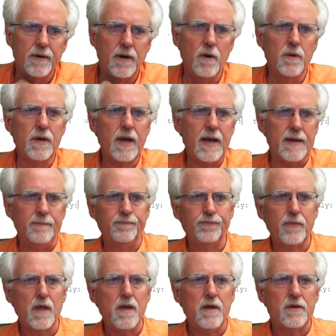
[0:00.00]
Okay,
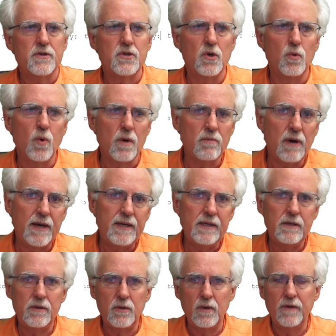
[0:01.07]
so what do I need
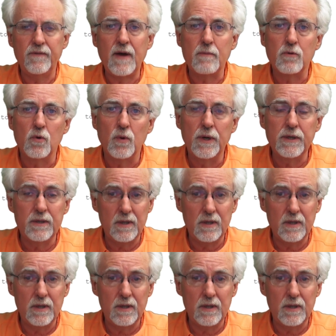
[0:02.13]
to do if I'm going